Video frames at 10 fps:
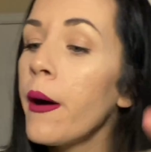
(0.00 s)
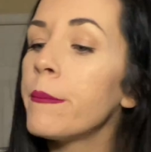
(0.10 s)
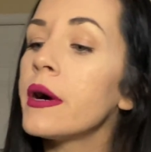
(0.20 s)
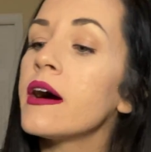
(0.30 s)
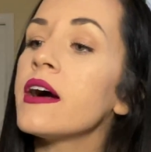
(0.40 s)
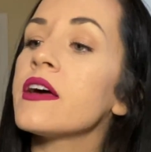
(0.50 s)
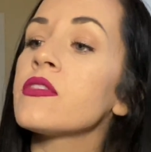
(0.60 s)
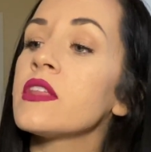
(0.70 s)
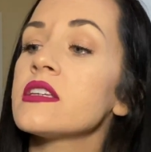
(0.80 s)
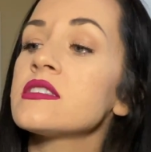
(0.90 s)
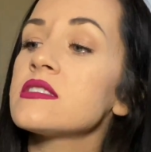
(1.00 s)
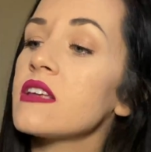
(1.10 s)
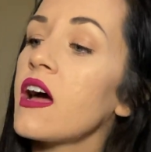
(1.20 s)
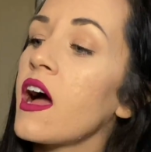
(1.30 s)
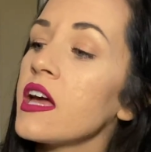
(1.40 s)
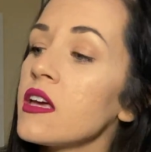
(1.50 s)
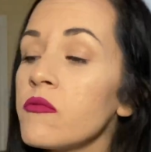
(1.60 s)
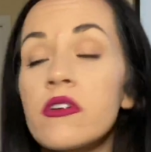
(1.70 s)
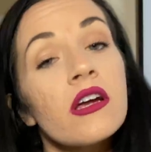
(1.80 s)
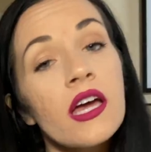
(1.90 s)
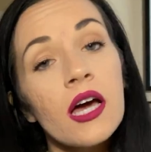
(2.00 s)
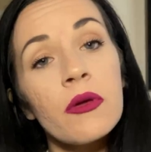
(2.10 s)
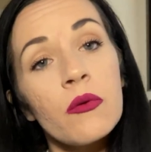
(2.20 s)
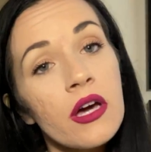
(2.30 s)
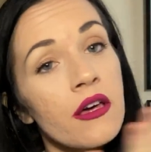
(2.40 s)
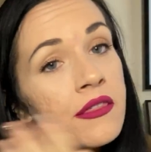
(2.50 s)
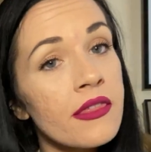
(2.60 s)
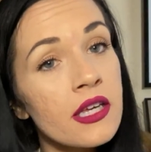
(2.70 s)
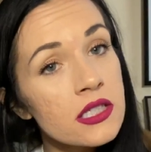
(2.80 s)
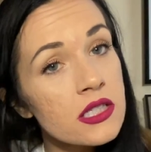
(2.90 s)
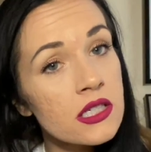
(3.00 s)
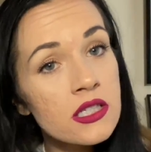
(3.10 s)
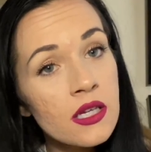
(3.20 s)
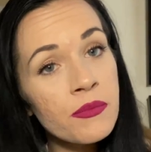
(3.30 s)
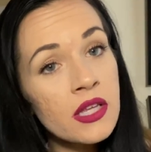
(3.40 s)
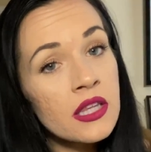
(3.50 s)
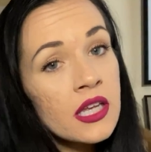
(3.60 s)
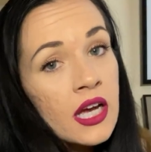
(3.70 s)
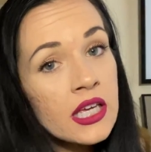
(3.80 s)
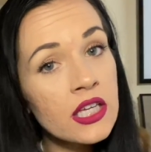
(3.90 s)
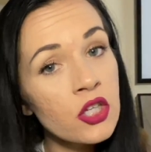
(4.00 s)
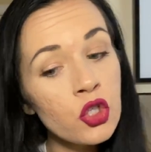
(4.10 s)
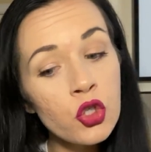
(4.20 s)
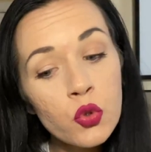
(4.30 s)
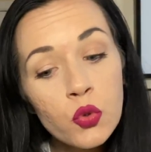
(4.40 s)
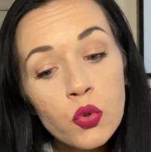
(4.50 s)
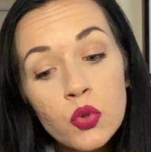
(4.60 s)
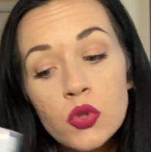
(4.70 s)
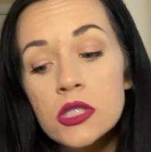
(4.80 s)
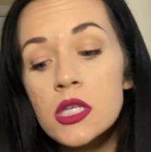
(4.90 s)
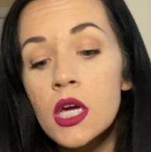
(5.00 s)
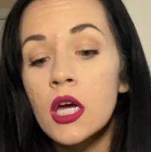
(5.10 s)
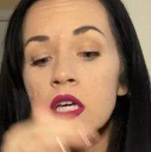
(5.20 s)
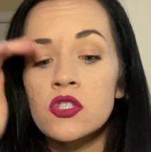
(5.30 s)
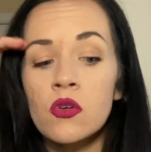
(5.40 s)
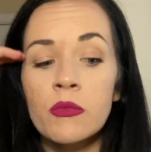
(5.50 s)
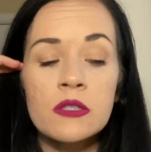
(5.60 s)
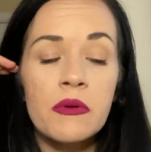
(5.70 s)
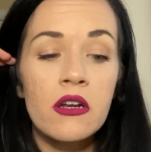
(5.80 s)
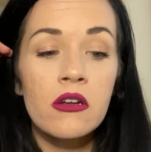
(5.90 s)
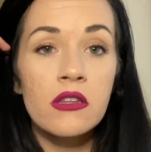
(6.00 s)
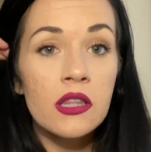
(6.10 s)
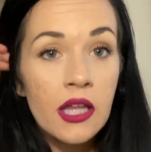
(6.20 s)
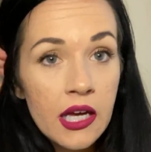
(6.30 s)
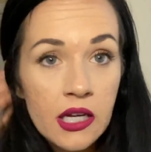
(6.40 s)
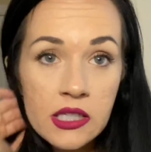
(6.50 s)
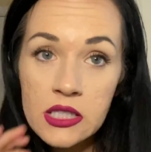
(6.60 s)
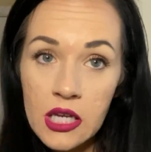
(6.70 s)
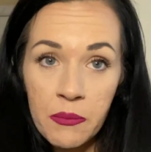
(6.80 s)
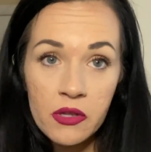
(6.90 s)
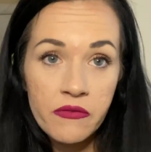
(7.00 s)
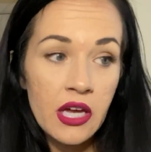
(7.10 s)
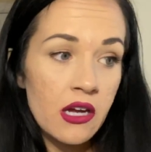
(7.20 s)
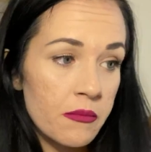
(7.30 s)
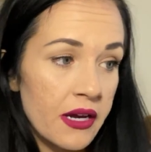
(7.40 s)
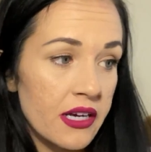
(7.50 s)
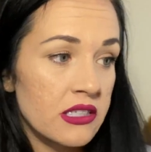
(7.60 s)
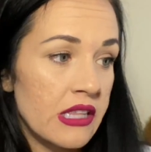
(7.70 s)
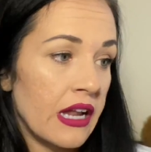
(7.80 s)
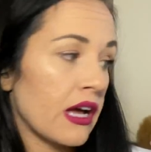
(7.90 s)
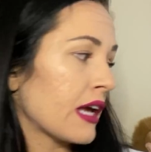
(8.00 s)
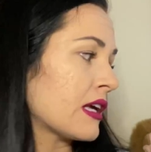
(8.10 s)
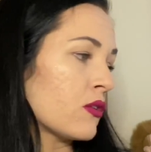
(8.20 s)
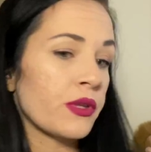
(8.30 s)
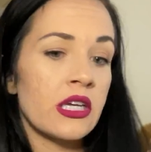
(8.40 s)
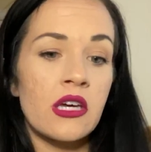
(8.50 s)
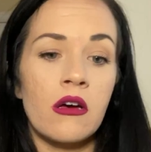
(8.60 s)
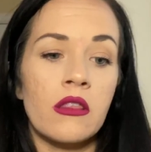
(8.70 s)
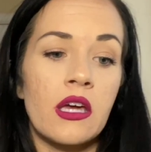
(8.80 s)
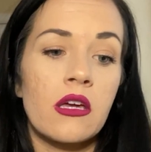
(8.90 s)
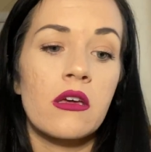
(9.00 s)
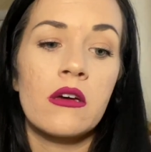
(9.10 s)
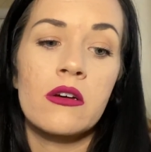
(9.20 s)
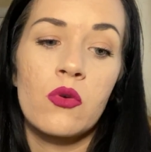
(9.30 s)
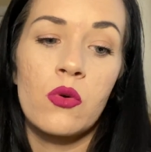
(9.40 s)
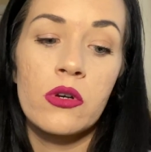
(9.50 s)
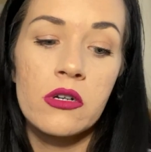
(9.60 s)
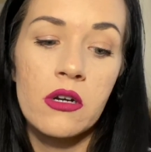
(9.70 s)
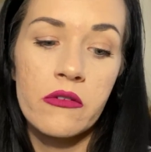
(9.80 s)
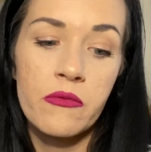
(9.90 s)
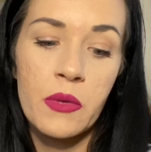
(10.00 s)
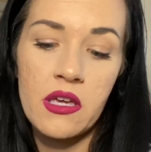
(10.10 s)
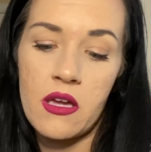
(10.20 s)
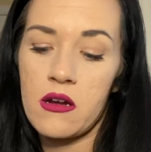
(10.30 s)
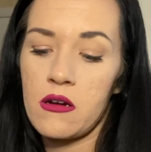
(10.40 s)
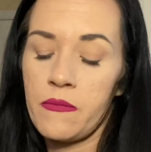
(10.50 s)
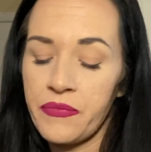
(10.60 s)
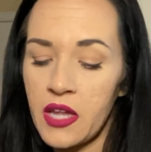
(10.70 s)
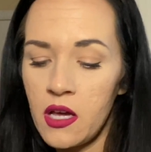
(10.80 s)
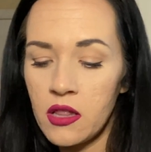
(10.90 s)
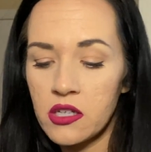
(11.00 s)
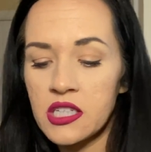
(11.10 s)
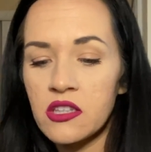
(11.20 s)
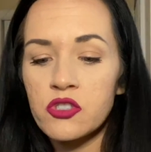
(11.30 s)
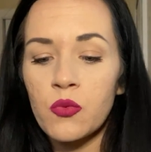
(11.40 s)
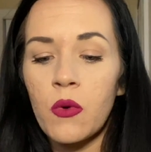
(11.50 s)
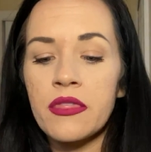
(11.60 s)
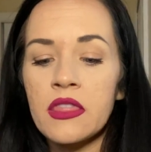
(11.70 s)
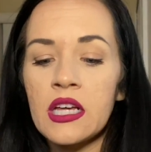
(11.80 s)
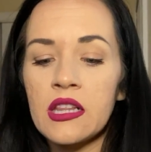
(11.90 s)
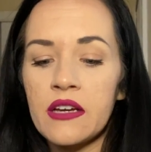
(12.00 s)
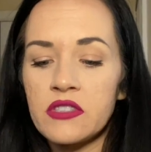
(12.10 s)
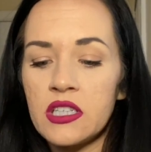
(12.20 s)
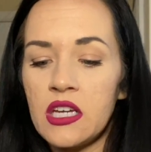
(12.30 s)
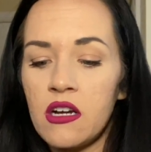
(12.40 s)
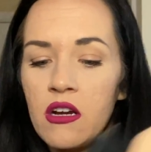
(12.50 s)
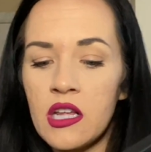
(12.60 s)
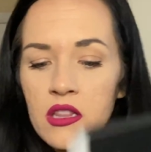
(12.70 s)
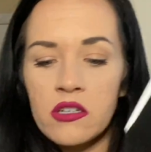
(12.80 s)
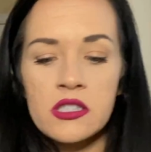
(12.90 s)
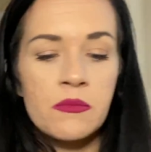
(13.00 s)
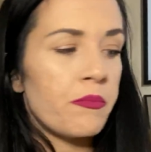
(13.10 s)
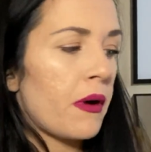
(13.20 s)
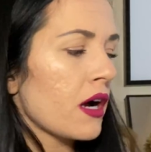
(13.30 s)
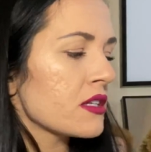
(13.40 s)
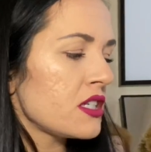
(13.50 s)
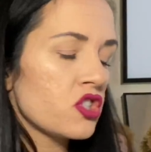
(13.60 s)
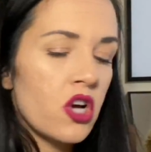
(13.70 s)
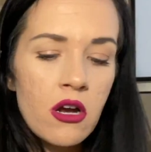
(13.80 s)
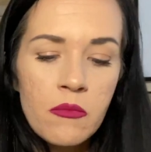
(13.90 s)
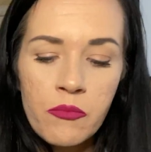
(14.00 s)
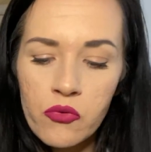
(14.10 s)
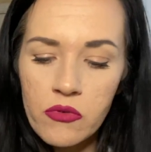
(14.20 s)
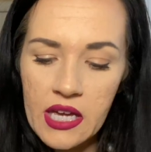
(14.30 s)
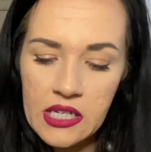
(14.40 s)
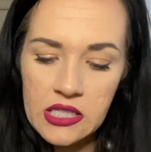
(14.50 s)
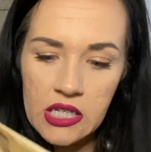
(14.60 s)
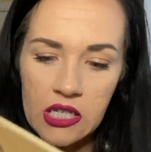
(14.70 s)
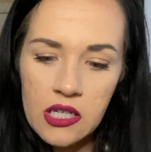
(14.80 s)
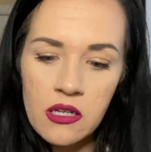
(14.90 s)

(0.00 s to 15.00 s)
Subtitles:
But this, I am very happy with. This is something that I can use so much better than like a sample of a hair mask that I can only get on like a quarter of my hair. Looks like there's one thing left in here, and it looks BoxyCharm branded.